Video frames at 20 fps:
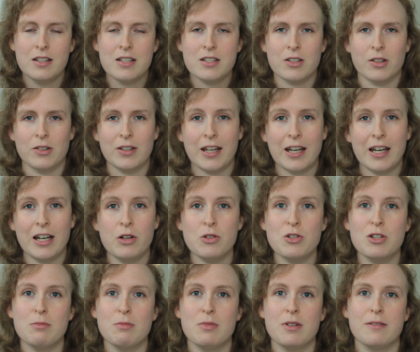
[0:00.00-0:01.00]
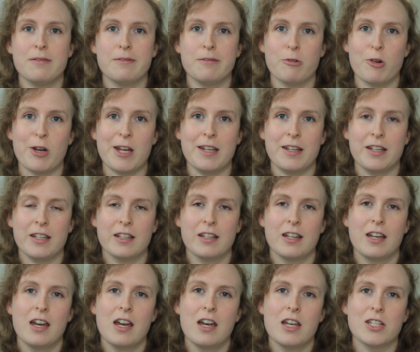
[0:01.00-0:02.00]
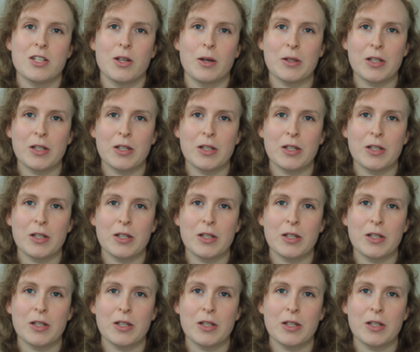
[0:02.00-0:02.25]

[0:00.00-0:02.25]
So now number 3. So